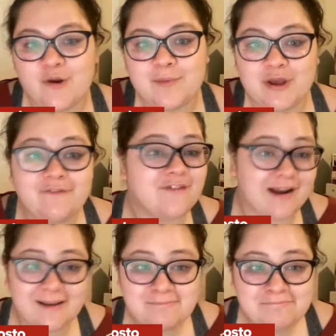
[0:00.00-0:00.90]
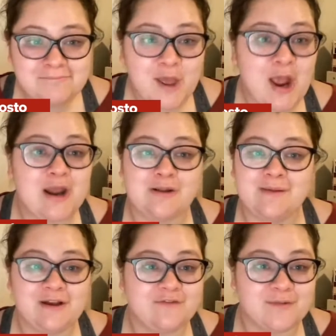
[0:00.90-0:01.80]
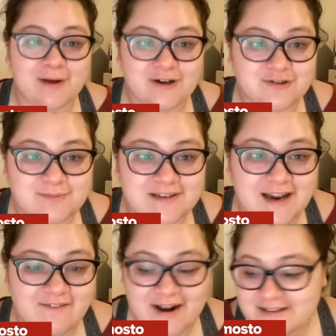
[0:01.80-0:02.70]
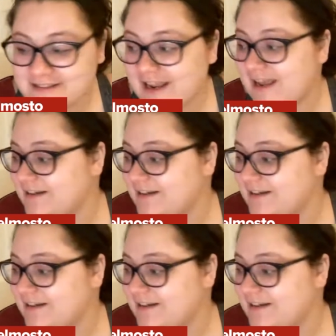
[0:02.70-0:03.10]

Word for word: it'll be good for him, it'll be good for Markstrom to get rest,